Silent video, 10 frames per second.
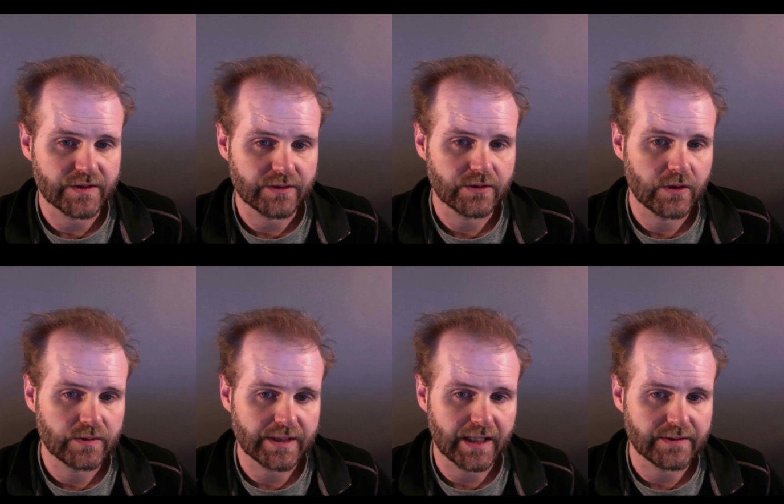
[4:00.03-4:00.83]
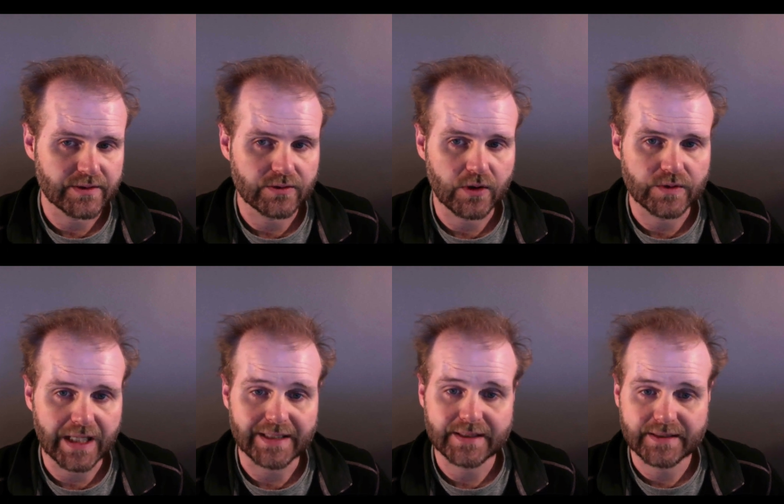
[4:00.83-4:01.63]

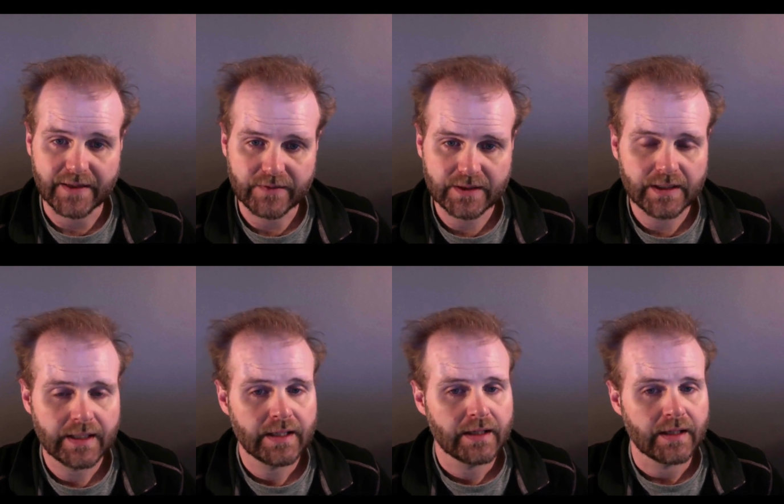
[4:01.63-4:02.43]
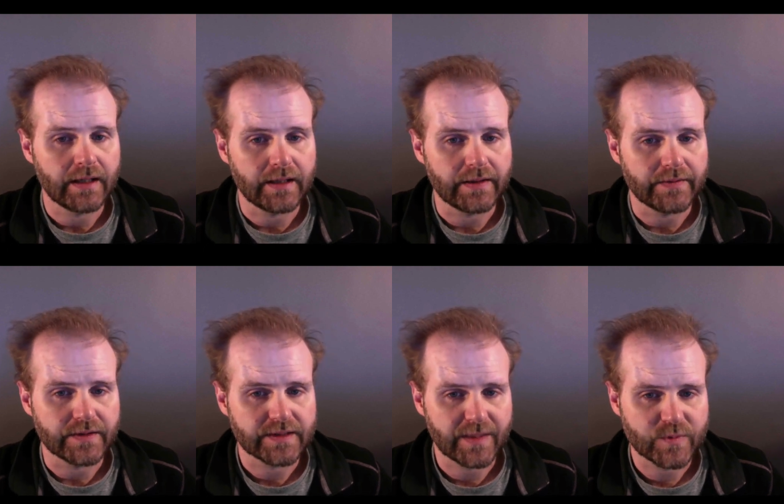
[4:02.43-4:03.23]
0.0.7,
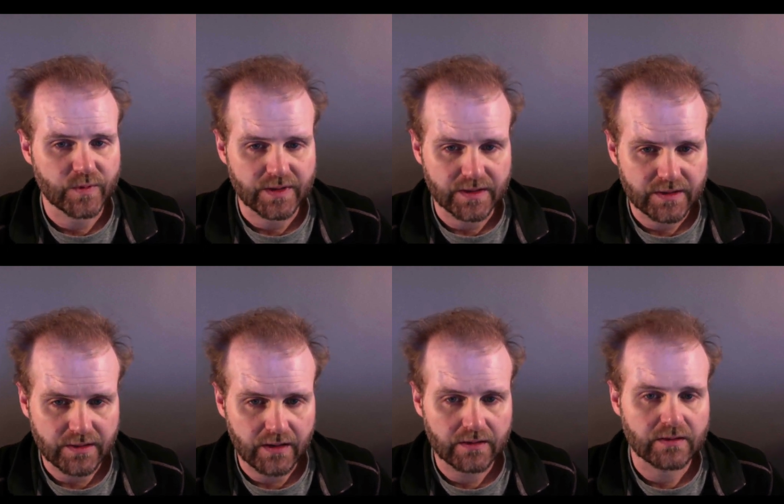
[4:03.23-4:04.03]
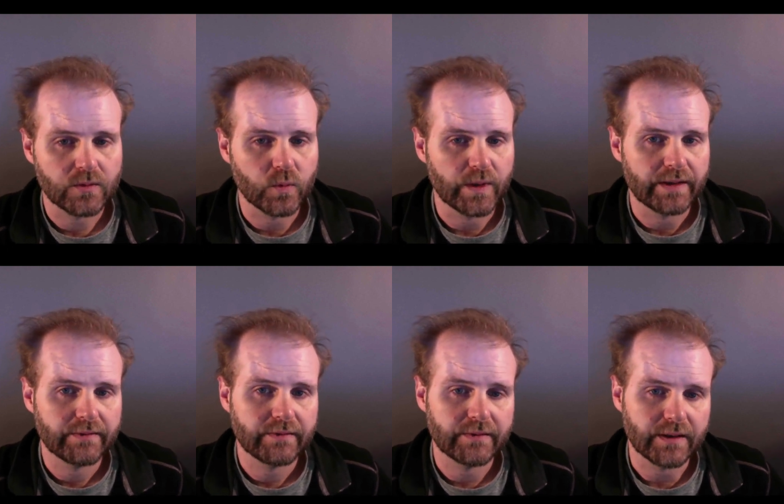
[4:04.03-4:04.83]
this comes with an installer
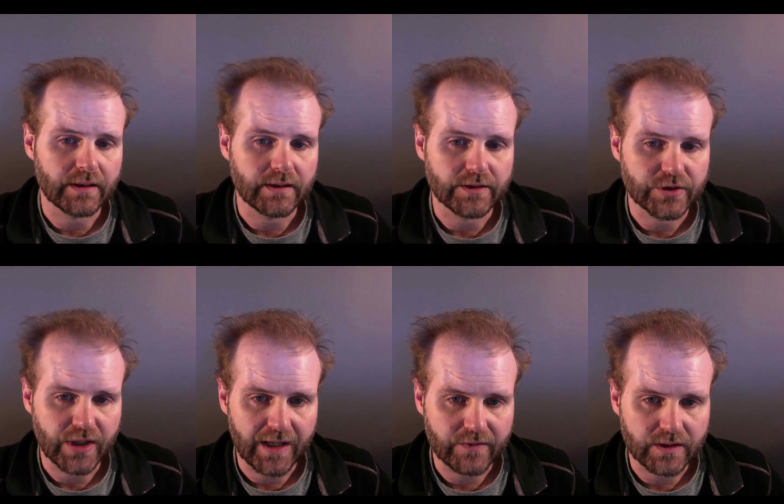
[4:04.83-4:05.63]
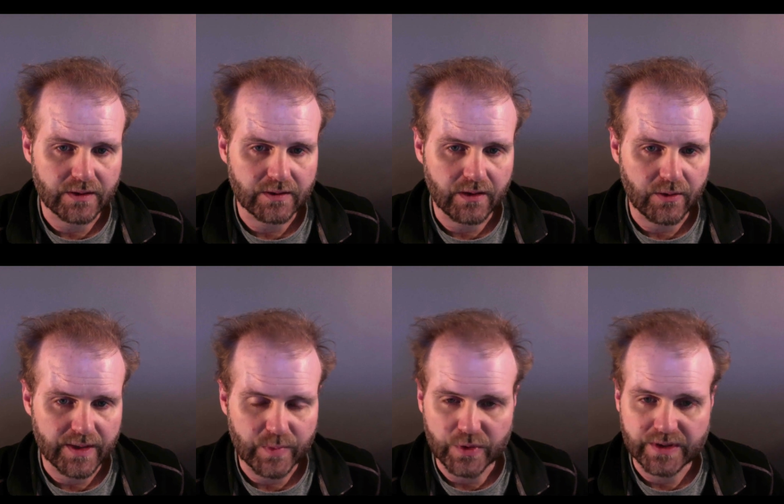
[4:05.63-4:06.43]
with Java already
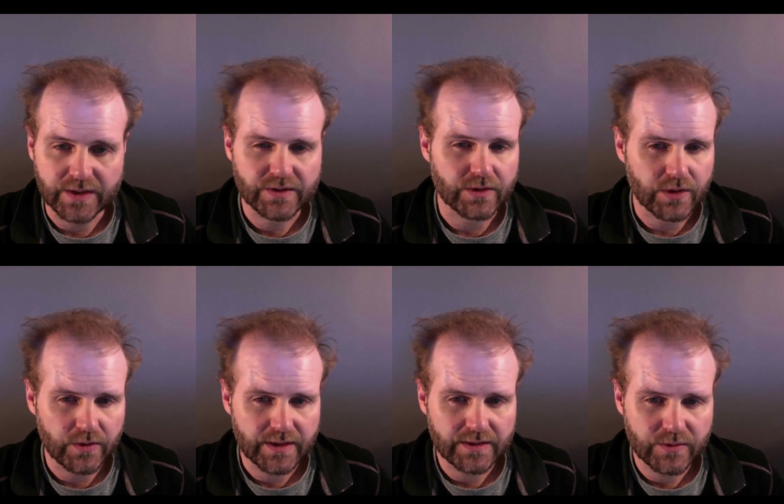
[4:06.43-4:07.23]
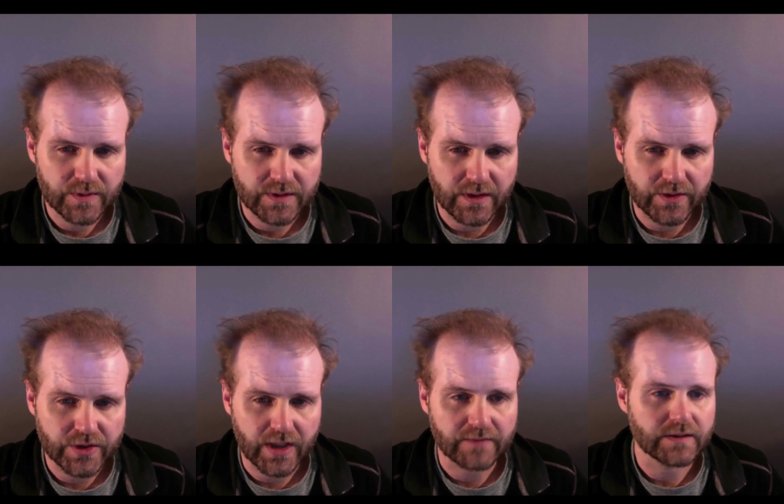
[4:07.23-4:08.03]
built in, so no need to install
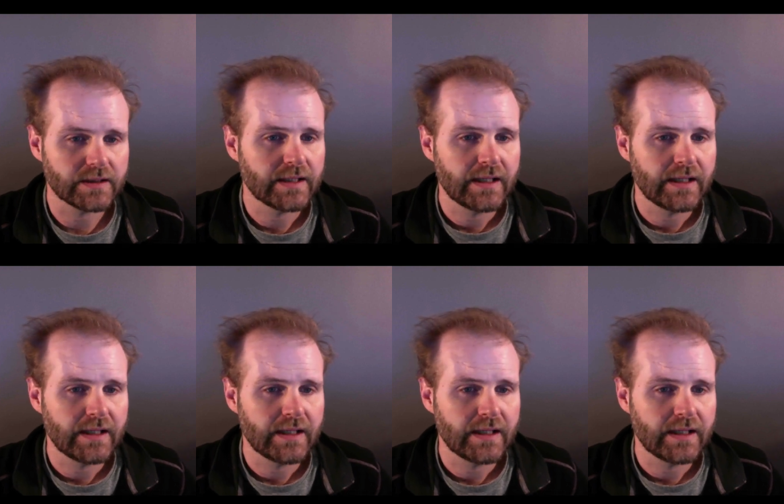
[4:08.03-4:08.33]
Java.